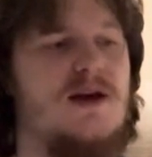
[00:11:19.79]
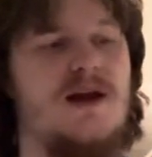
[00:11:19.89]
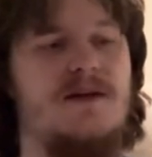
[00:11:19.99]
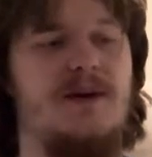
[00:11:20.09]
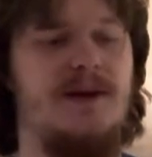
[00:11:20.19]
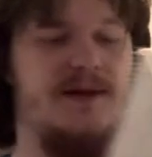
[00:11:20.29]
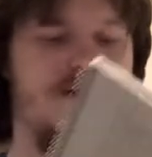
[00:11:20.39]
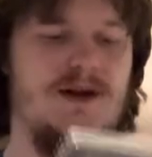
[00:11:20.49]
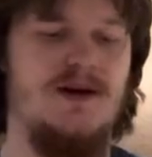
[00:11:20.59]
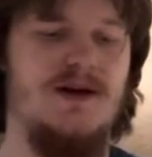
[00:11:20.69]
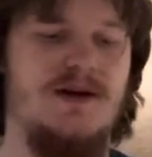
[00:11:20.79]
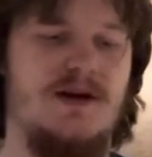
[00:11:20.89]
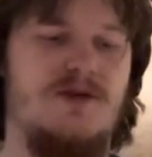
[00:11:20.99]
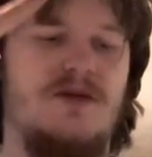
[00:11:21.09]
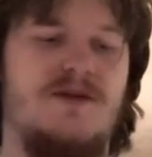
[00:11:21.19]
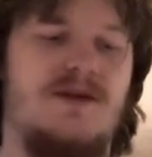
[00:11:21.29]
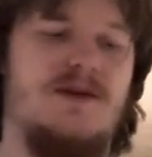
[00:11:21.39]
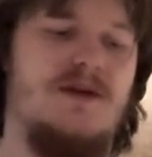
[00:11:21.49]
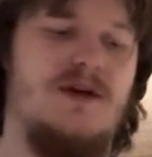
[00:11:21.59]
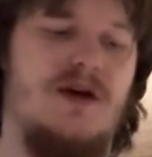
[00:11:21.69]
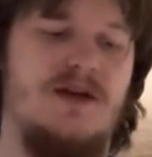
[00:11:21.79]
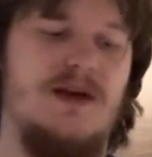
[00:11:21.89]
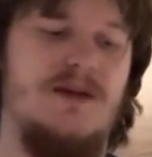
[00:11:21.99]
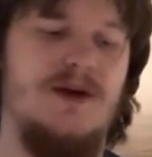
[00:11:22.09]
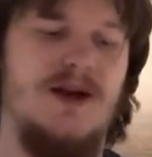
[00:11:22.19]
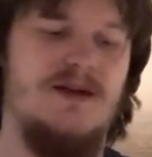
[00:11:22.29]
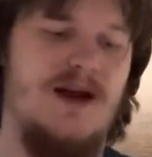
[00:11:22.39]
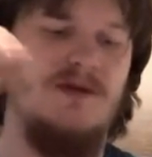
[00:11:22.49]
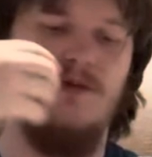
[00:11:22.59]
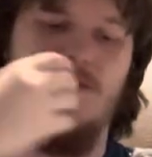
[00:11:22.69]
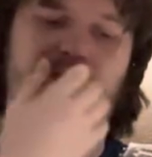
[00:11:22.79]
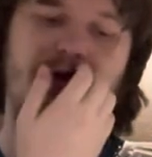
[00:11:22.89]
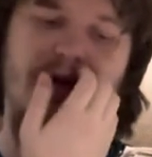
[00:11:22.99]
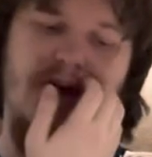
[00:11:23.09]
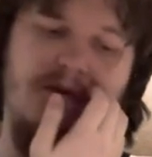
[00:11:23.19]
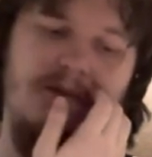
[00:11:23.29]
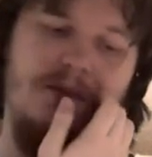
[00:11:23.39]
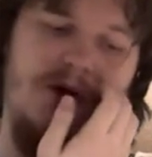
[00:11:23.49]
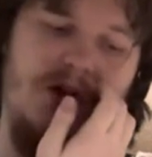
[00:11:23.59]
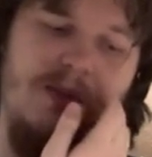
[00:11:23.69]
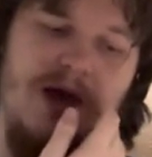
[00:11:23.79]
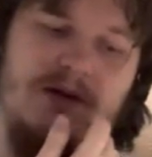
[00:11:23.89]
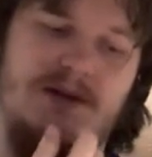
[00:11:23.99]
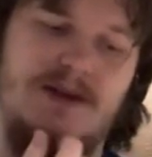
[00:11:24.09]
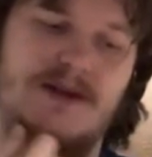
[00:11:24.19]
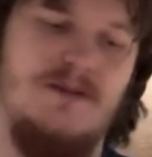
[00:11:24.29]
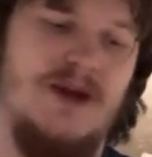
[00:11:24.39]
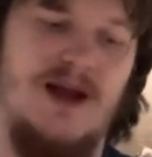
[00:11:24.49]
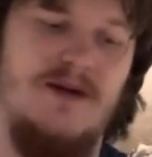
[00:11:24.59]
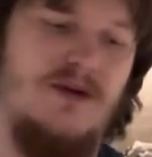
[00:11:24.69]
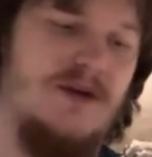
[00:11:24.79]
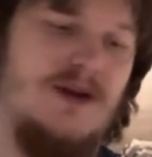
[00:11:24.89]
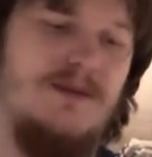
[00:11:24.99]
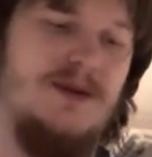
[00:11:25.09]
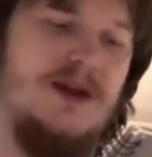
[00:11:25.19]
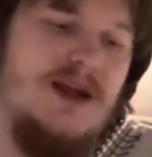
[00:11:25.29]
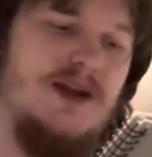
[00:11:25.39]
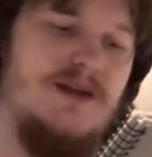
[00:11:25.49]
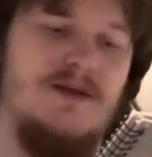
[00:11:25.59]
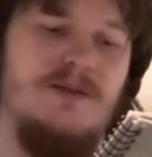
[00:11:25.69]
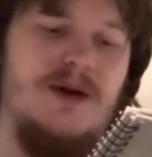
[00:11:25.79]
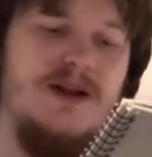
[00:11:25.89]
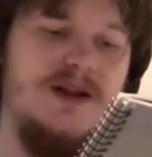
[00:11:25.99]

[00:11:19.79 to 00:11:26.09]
Yeah, basically, they start off this concept to get down to a two-color palette system. They have all these planes to make the